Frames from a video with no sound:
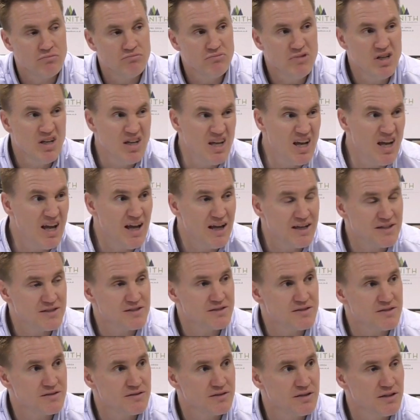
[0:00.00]
Yeah,
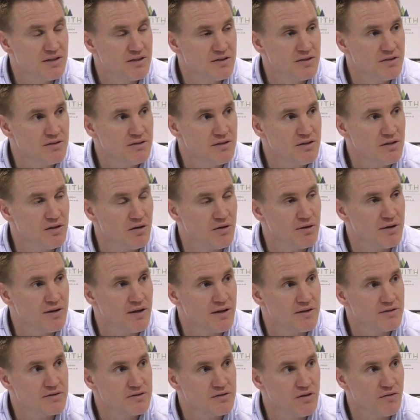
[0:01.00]
it's, you know,
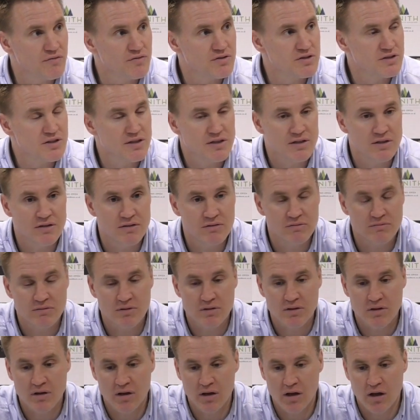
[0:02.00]
that's obviously
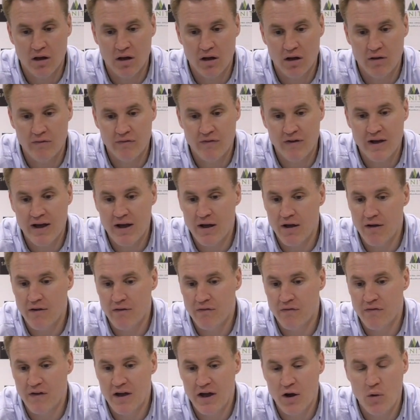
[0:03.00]
a
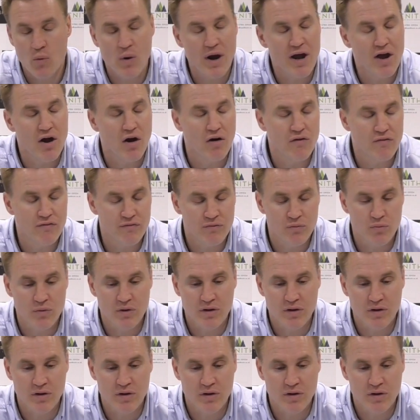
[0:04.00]
fair way off.